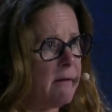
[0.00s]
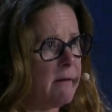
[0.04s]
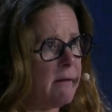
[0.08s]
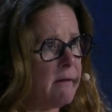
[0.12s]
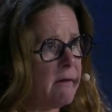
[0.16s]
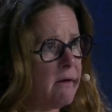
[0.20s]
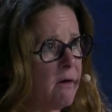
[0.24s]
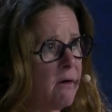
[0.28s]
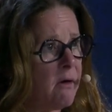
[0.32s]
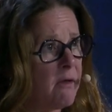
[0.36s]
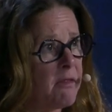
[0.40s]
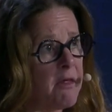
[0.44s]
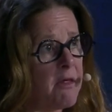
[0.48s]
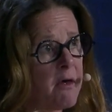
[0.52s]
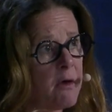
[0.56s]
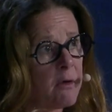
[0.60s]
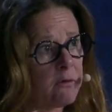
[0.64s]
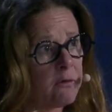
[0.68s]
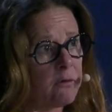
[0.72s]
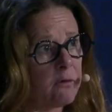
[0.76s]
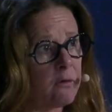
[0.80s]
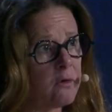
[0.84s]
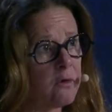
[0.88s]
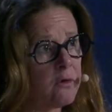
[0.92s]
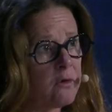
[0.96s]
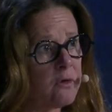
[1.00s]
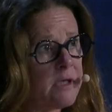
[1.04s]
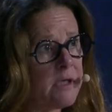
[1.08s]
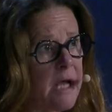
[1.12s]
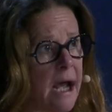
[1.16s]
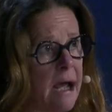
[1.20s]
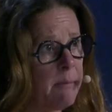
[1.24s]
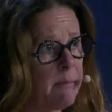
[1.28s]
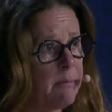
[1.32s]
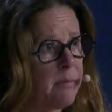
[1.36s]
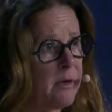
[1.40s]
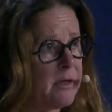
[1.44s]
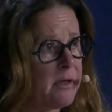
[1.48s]
Others could
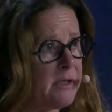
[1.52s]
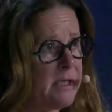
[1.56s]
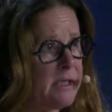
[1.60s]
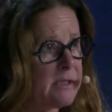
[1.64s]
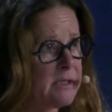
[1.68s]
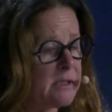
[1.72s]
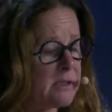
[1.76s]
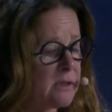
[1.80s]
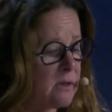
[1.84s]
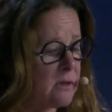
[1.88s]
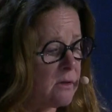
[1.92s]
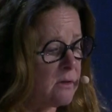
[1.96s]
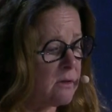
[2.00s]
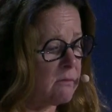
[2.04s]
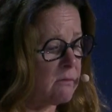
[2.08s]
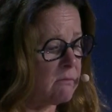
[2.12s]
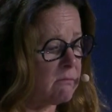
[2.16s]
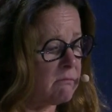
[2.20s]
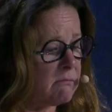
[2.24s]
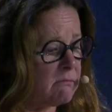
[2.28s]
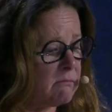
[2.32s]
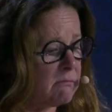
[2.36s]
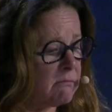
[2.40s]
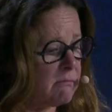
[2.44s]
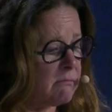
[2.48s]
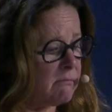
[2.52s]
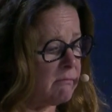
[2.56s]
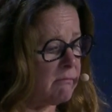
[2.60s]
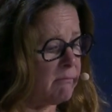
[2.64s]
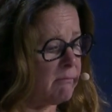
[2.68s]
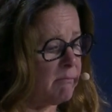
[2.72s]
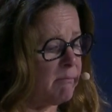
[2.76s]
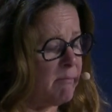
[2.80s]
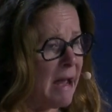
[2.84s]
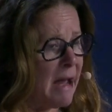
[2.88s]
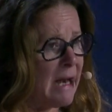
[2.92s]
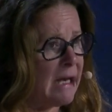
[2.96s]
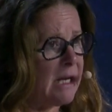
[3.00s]
happen in the
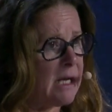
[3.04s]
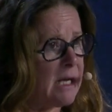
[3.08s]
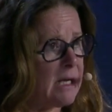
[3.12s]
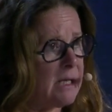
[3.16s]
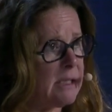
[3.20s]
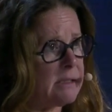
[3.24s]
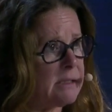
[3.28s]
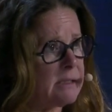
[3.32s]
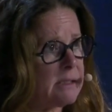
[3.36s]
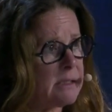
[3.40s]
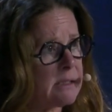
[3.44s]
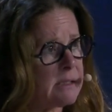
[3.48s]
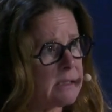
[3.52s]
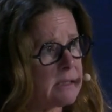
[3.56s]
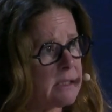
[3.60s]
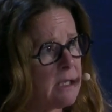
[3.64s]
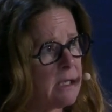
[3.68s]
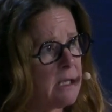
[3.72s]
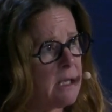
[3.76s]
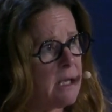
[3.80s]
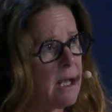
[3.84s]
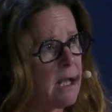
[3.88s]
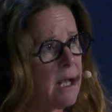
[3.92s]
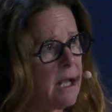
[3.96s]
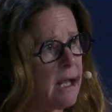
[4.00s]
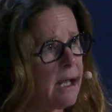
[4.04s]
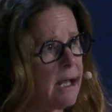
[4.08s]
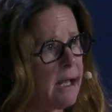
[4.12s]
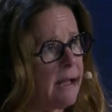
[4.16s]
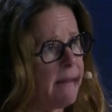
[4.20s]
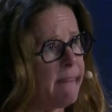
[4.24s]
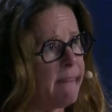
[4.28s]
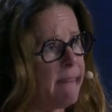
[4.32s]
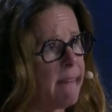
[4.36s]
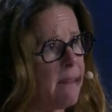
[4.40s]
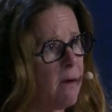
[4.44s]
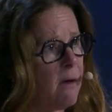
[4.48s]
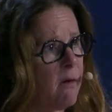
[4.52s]
Balkans,
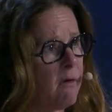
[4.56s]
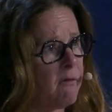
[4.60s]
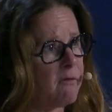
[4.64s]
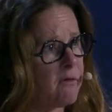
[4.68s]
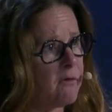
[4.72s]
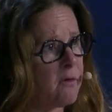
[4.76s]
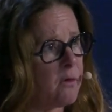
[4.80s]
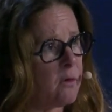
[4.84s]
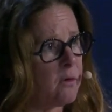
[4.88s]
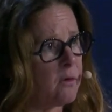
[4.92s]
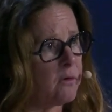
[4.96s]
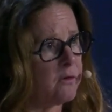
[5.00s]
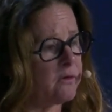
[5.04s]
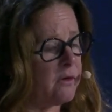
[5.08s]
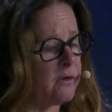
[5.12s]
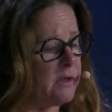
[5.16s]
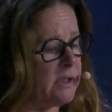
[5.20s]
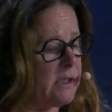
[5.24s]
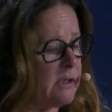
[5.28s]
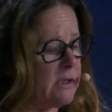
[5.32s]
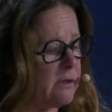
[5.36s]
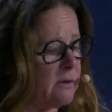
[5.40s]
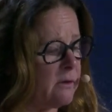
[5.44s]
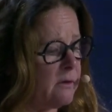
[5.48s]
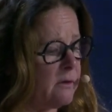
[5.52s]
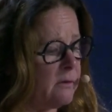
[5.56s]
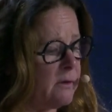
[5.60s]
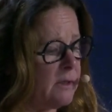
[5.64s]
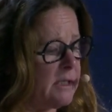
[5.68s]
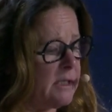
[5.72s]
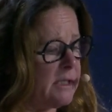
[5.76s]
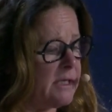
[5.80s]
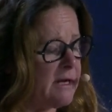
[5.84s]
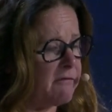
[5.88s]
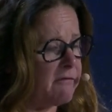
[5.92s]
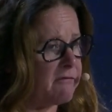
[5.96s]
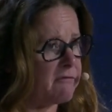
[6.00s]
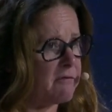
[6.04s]
and of course
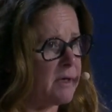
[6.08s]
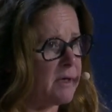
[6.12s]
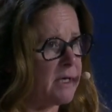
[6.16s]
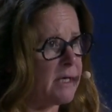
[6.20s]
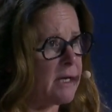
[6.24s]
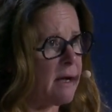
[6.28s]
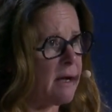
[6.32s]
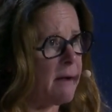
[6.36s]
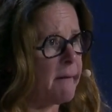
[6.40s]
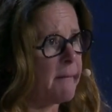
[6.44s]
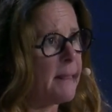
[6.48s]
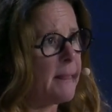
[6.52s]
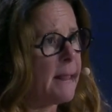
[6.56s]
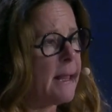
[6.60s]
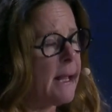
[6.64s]
in Africa.